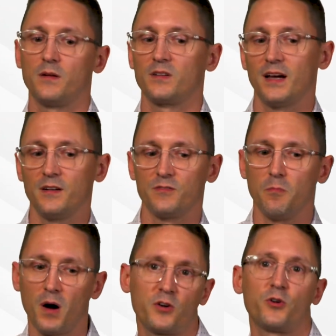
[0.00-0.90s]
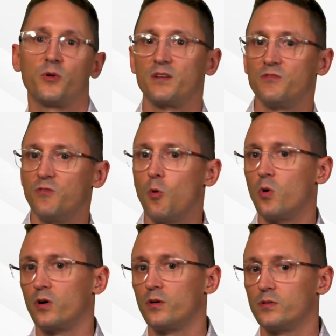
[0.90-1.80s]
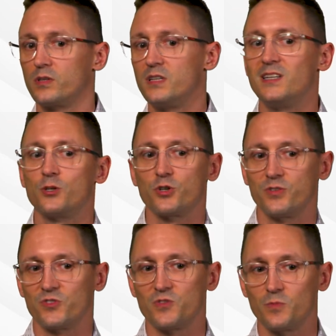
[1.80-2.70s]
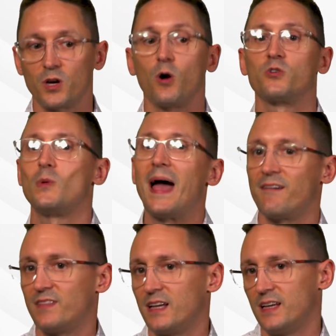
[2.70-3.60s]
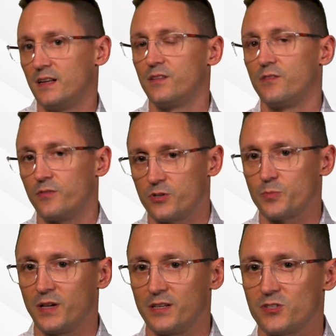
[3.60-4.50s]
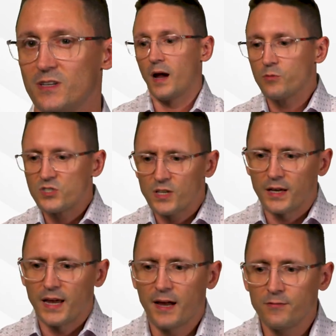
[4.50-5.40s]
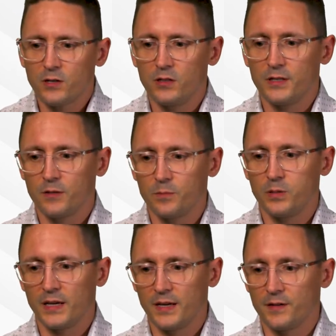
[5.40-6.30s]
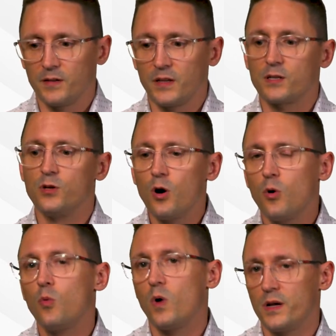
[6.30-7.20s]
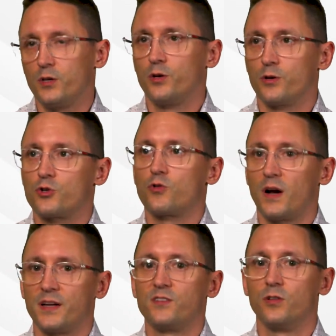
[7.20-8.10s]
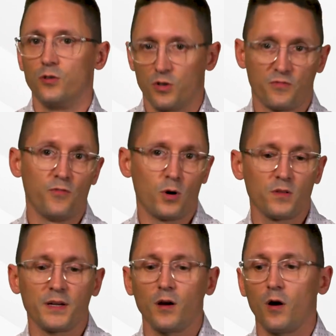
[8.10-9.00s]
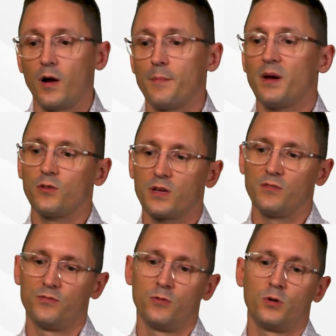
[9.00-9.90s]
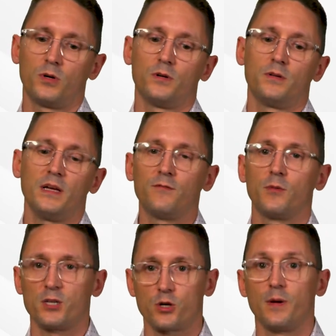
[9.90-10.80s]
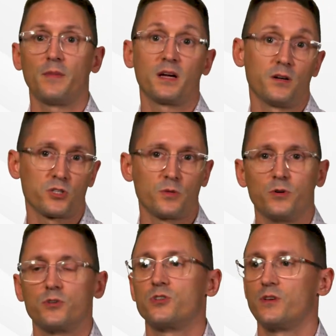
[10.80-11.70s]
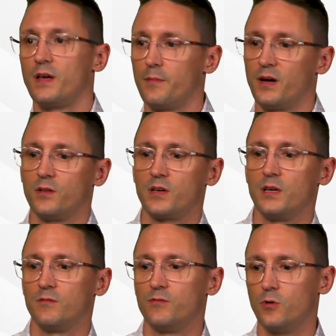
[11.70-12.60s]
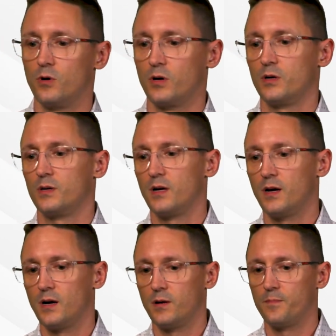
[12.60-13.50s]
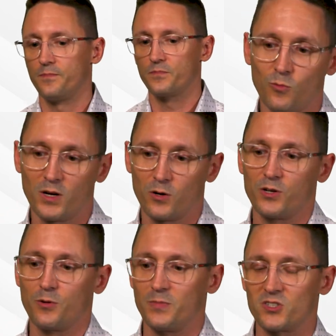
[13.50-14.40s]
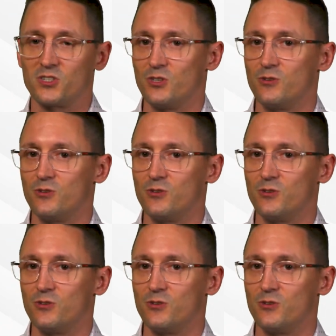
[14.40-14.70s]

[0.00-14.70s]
kind of monitoring for conditions because you have that data in the first place. I would say have a clear plan, like know what you're trying to look for. Like, am I looking for information about my customers? Am I looking for, what are your business